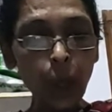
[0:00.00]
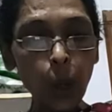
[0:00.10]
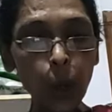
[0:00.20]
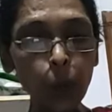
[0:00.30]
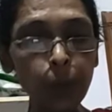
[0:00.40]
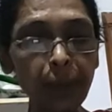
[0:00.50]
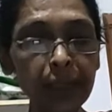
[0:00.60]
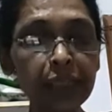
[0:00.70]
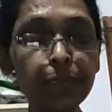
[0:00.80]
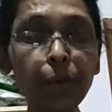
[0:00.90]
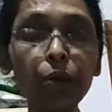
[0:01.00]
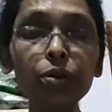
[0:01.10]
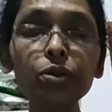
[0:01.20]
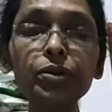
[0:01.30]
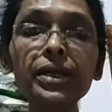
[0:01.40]
whom I
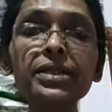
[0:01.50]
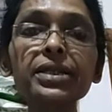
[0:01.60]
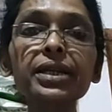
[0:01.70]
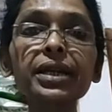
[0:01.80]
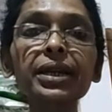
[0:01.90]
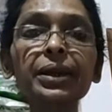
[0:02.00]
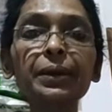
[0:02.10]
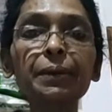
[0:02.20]
spoke to yesterday.